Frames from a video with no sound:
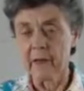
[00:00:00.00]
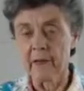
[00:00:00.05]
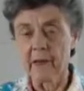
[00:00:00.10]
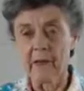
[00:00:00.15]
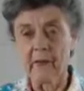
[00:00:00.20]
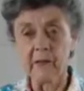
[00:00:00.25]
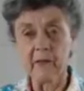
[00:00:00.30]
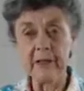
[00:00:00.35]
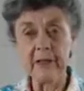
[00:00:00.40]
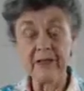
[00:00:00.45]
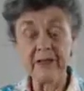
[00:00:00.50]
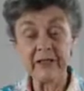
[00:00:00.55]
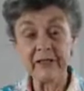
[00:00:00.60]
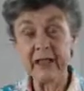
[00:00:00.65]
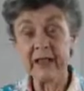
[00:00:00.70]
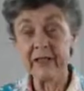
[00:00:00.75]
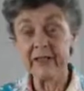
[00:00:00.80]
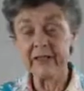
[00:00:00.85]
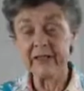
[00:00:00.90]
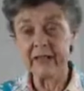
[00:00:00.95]
when it
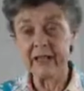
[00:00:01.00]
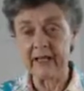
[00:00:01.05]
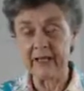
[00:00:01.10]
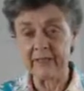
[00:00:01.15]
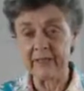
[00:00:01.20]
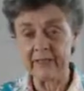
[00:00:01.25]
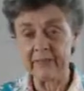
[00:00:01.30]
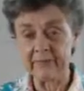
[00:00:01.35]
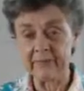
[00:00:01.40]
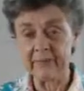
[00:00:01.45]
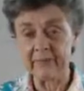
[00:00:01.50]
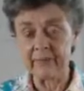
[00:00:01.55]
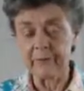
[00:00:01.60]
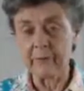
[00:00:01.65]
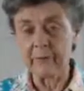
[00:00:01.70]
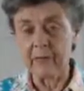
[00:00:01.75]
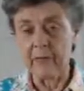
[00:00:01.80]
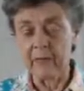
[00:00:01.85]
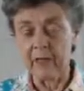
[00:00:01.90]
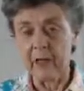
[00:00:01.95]
tastes acid.
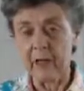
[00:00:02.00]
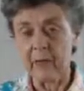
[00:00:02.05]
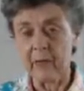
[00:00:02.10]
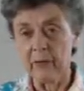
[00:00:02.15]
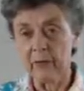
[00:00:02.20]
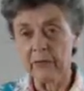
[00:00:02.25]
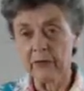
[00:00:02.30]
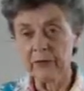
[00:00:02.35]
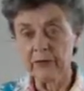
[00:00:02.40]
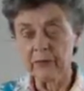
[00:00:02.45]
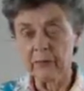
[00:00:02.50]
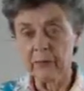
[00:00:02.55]
And we're just